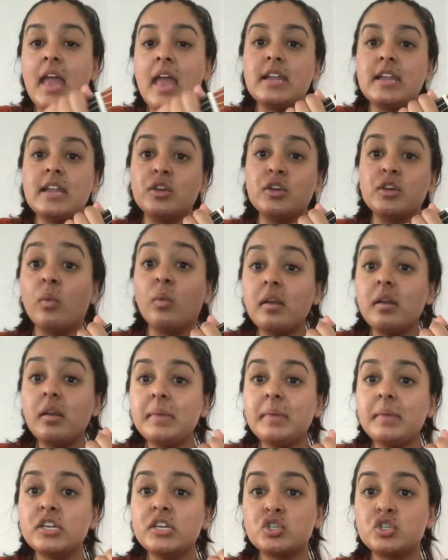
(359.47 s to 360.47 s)
Now you want to
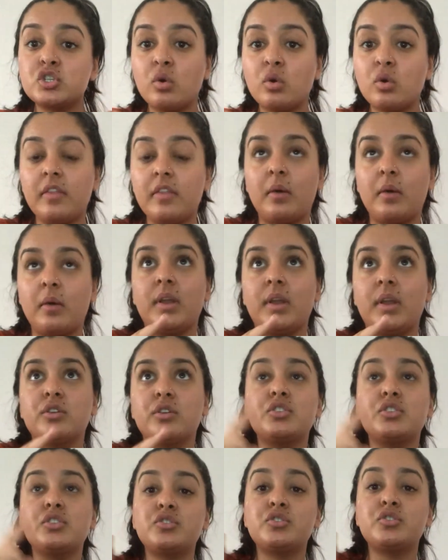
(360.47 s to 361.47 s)
make sure that when you're
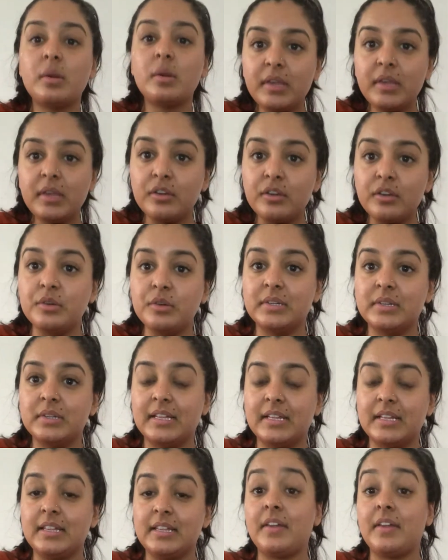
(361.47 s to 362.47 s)
strumming your ukulele